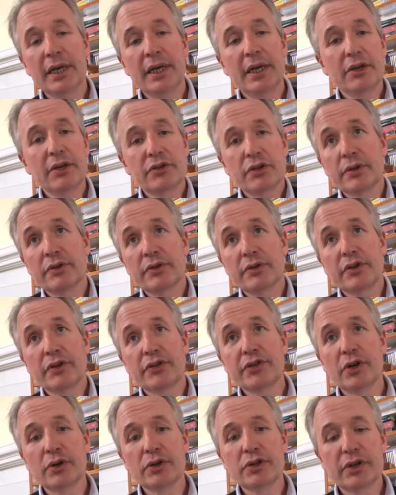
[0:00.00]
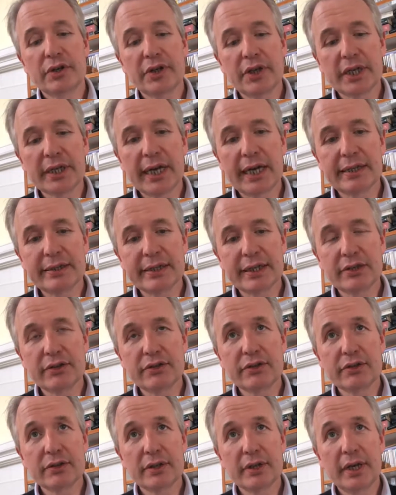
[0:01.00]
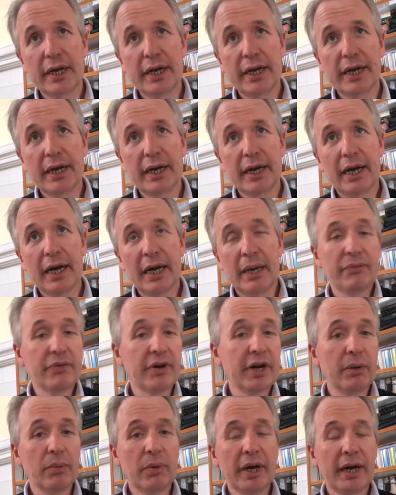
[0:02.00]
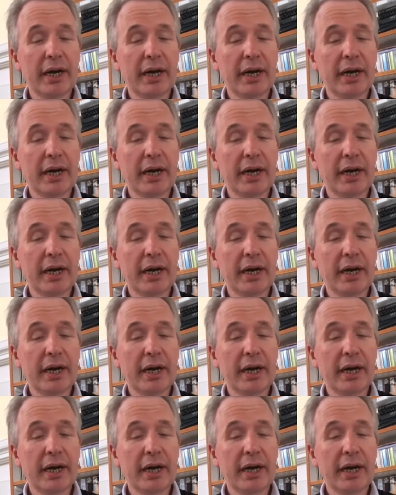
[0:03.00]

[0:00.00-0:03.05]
So as a soldier in the 90s, I'm very well.